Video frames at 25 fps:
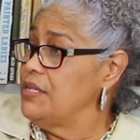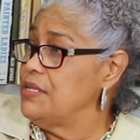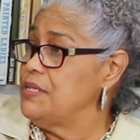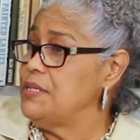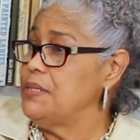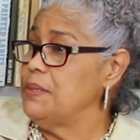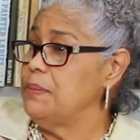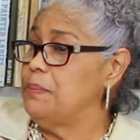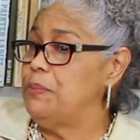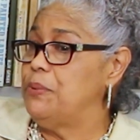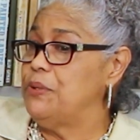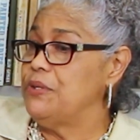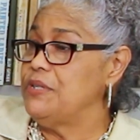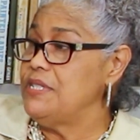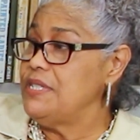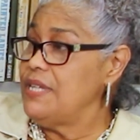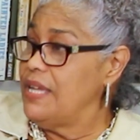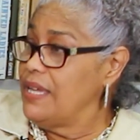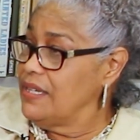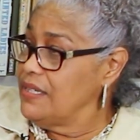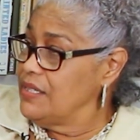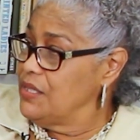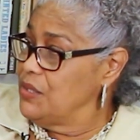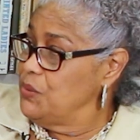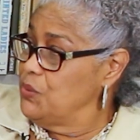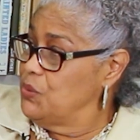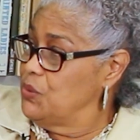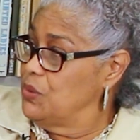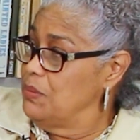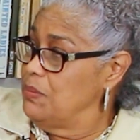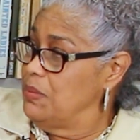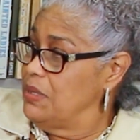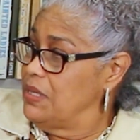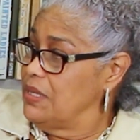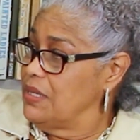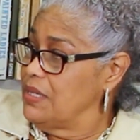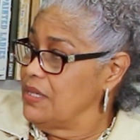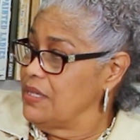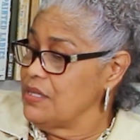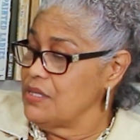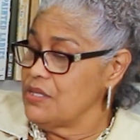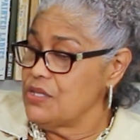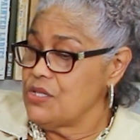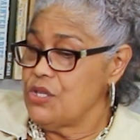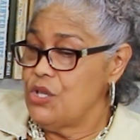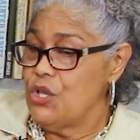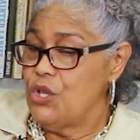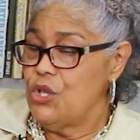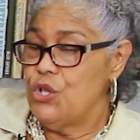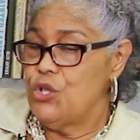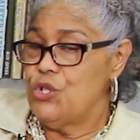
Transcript: to protect the old buildings.